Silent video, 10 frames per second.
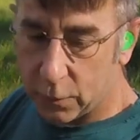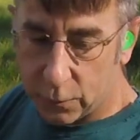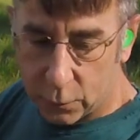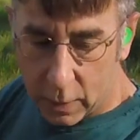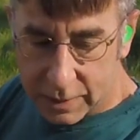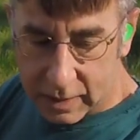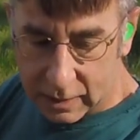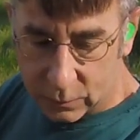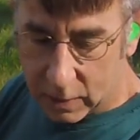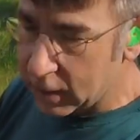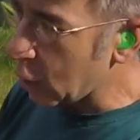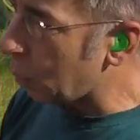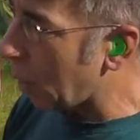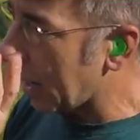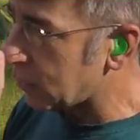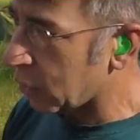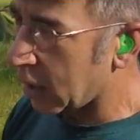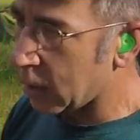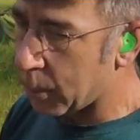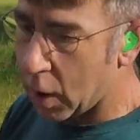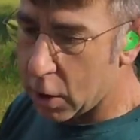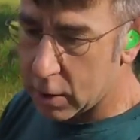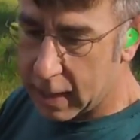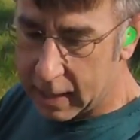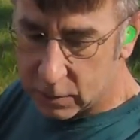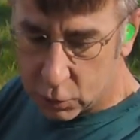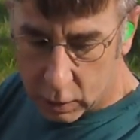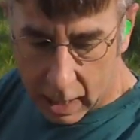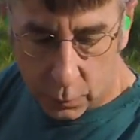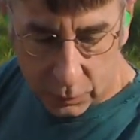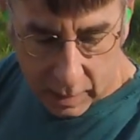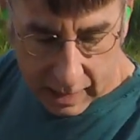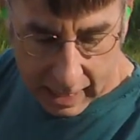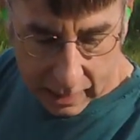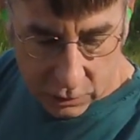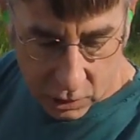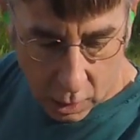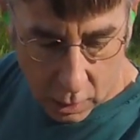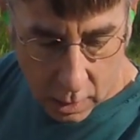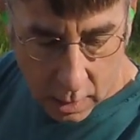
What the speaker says: Forensics video where I took it apart and took out the can jar